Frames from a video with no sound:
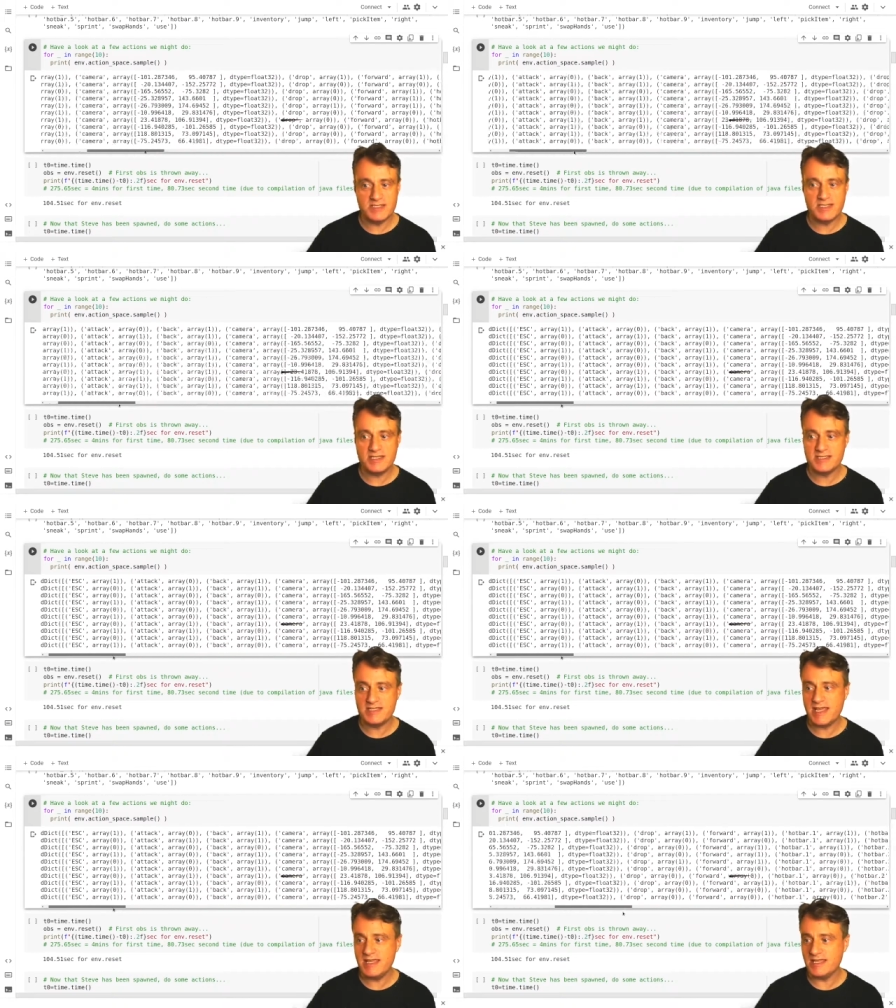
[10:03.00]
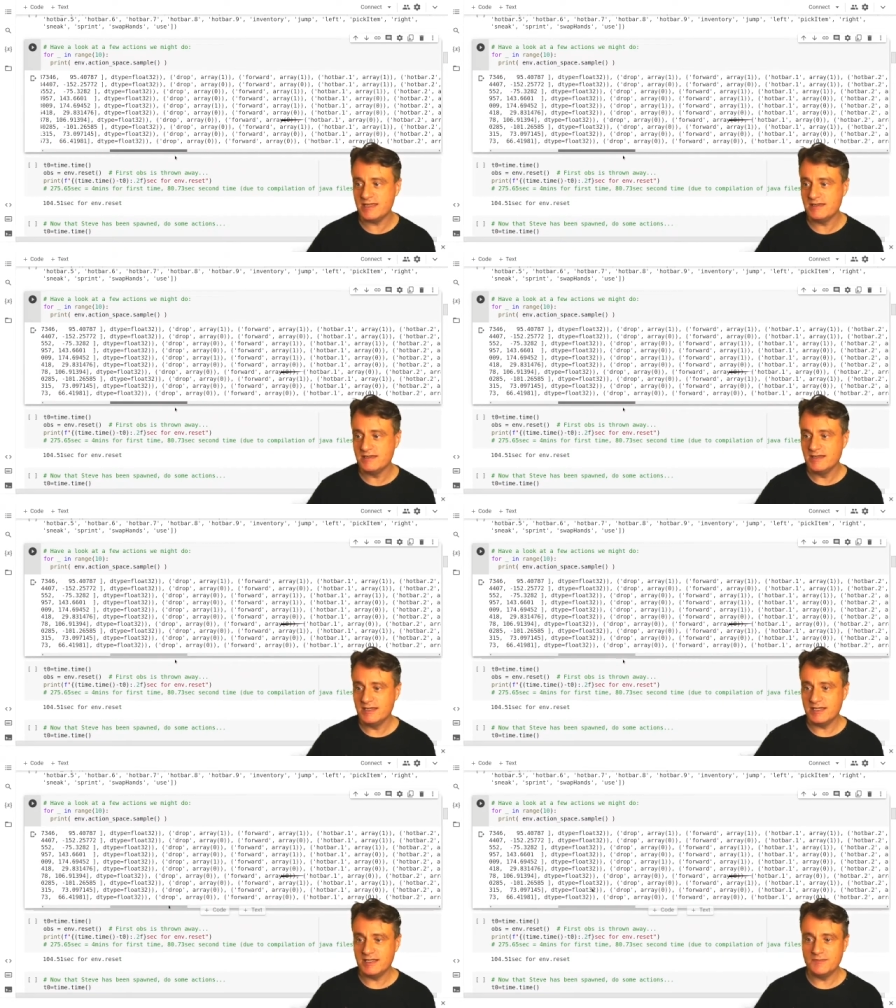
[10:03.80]
these are taking.
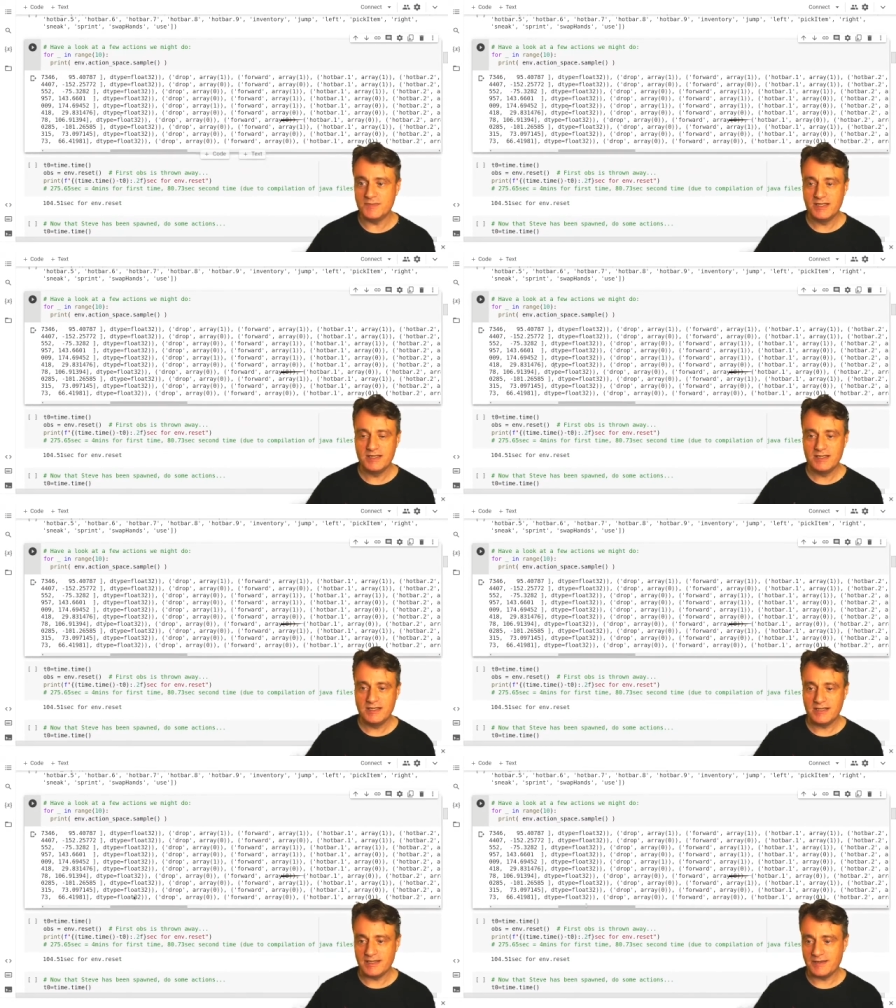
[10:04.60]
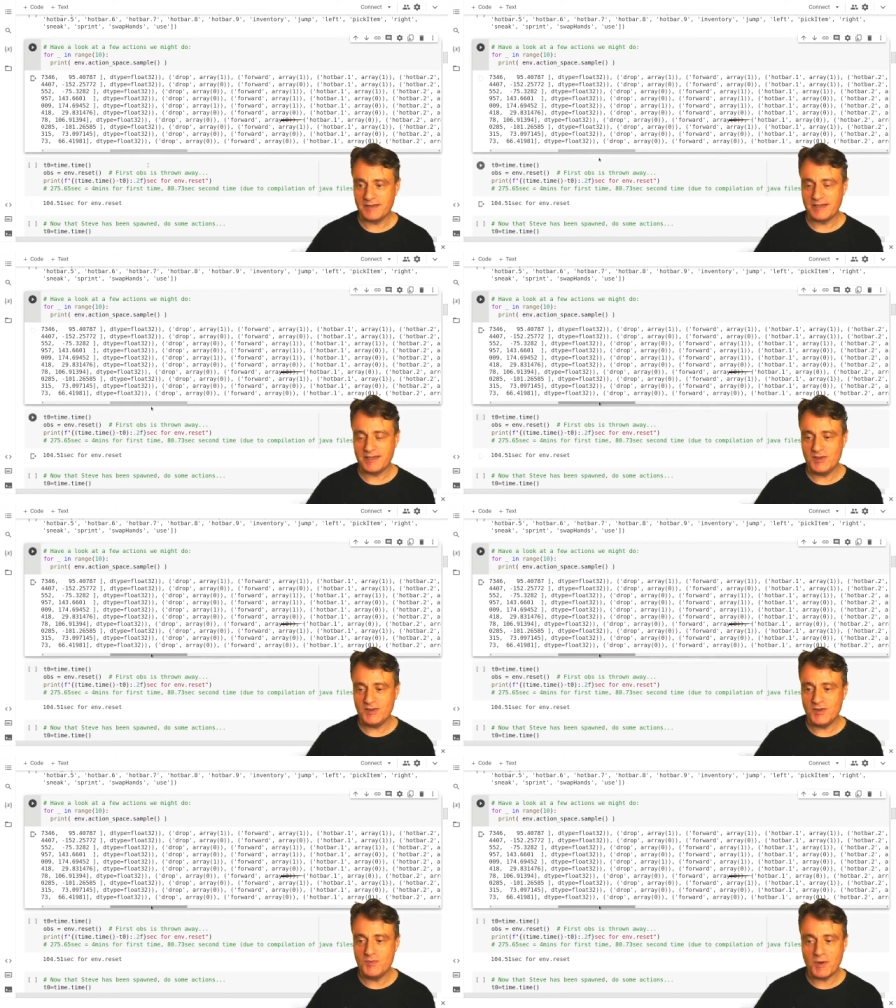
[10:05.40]
Um, uh, you,
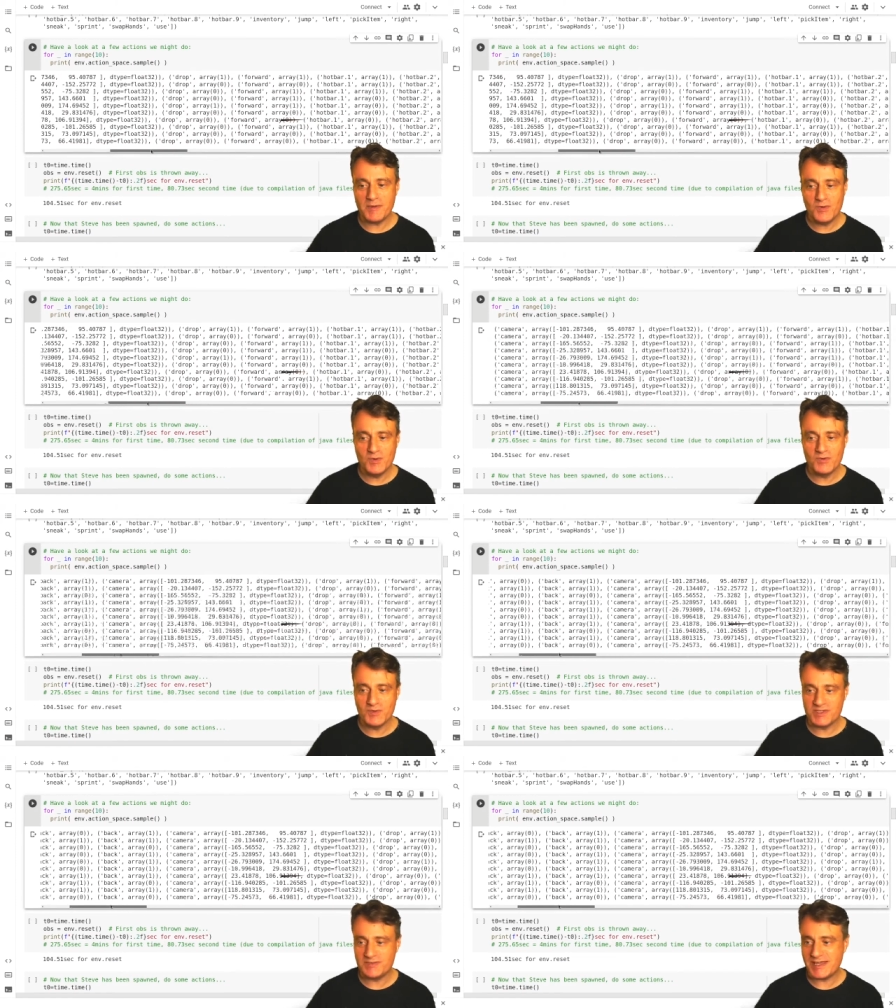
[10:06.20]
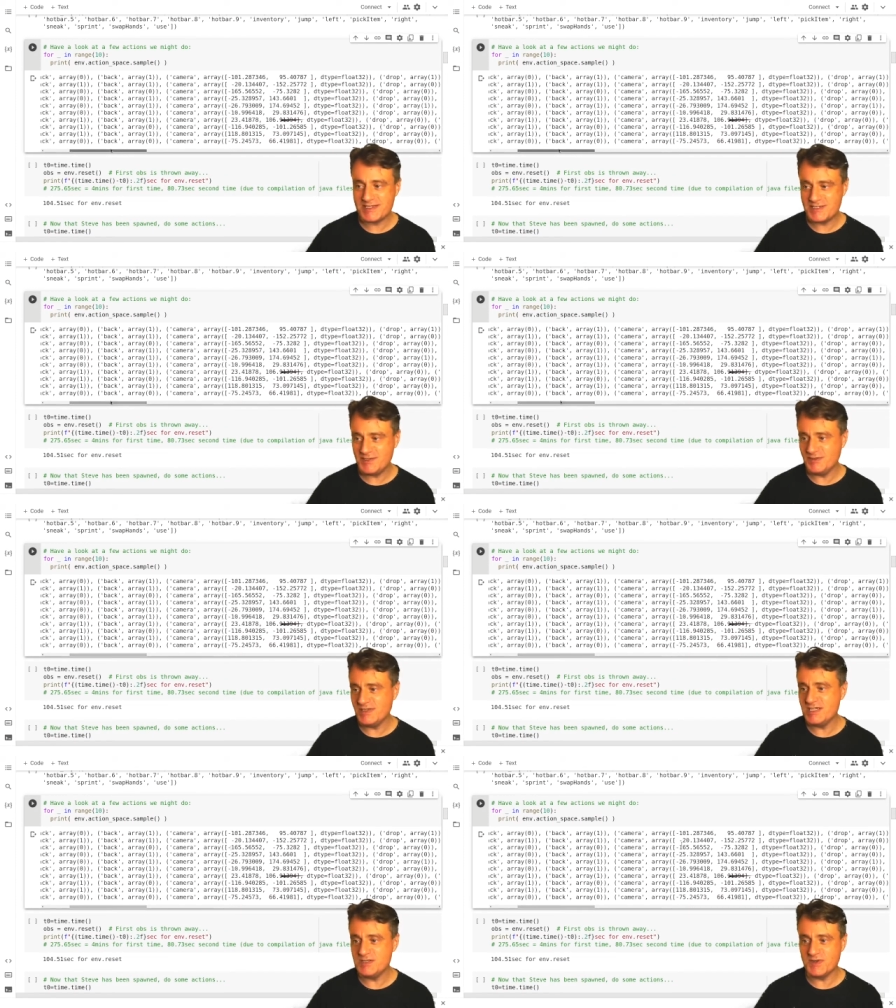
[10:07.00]
you, probably wouldn't want to execute
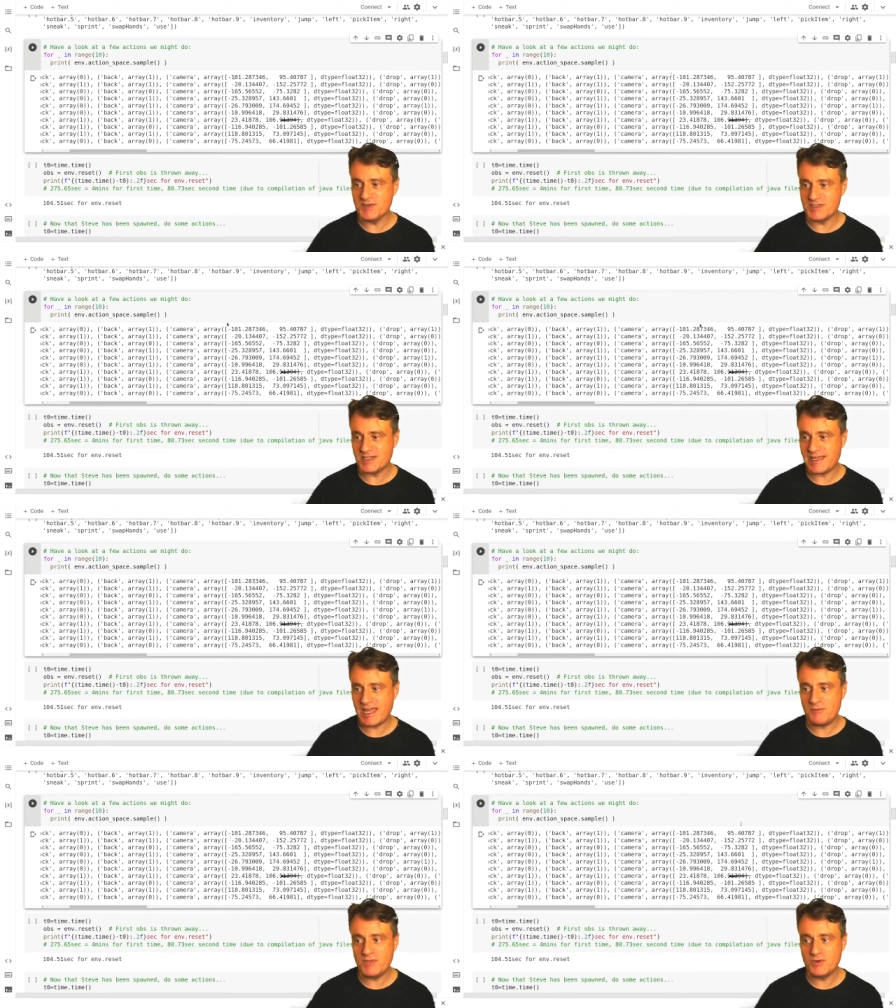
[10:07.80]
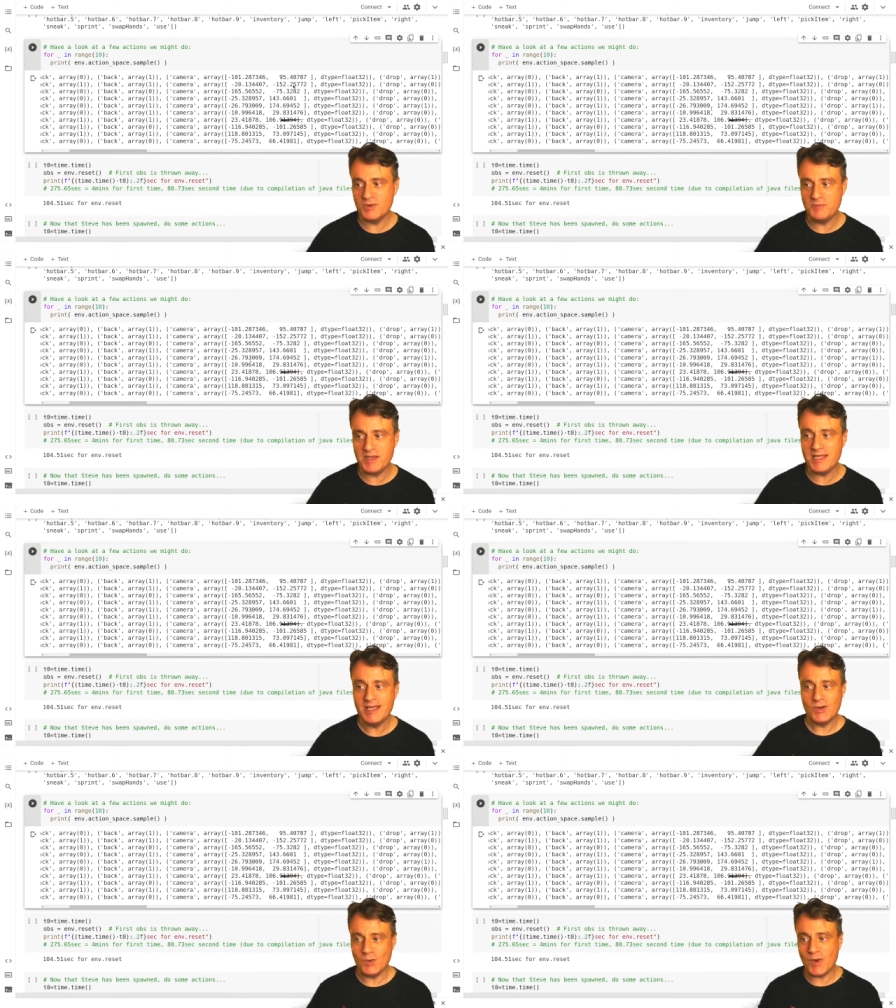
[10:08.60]
these because the camera would be
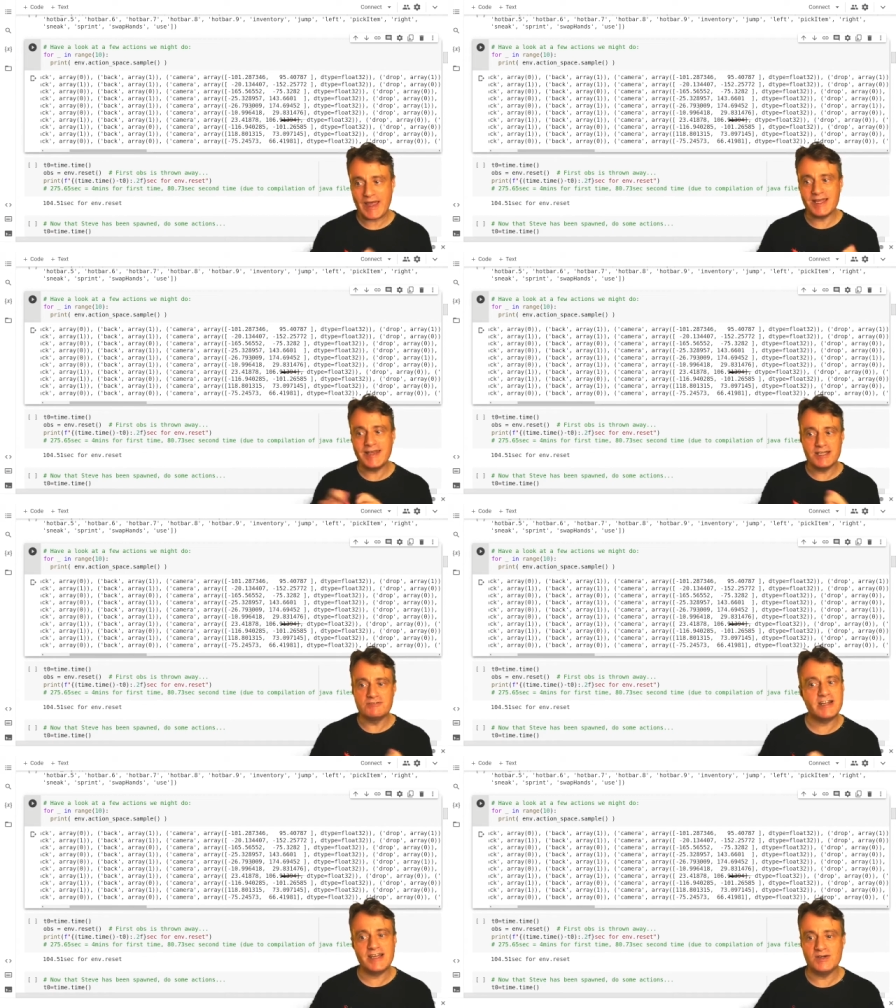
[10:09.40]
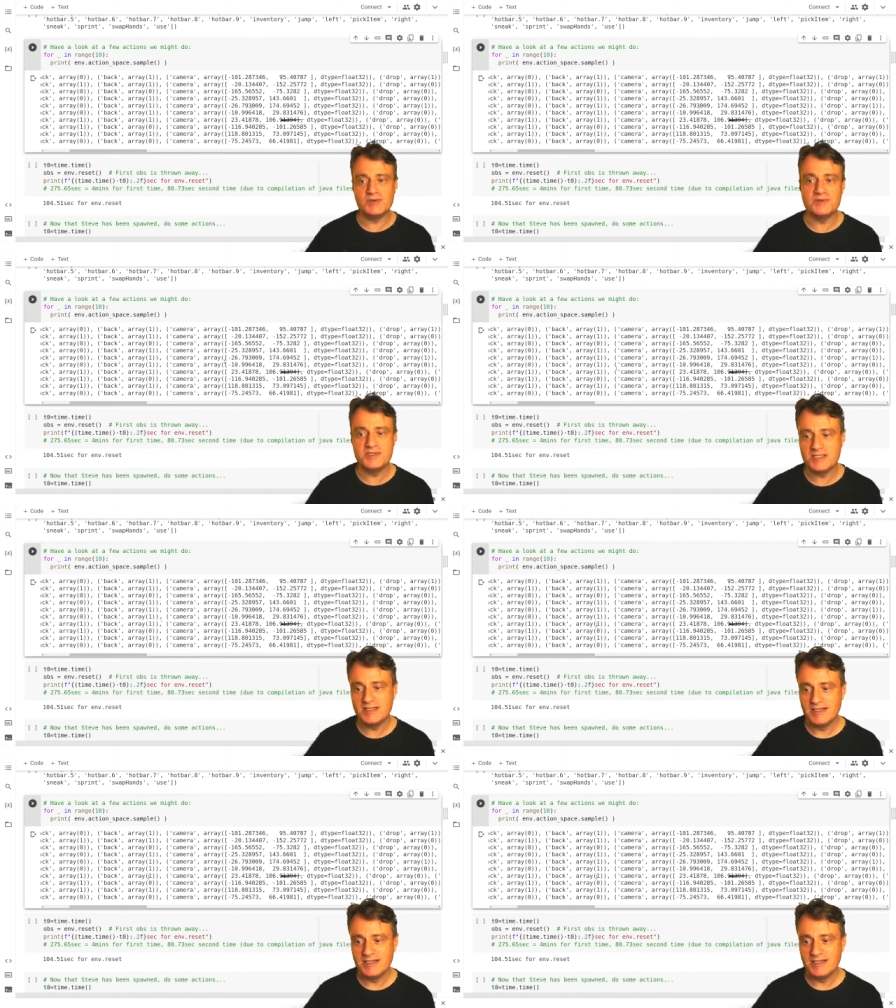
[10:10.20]
waggling around.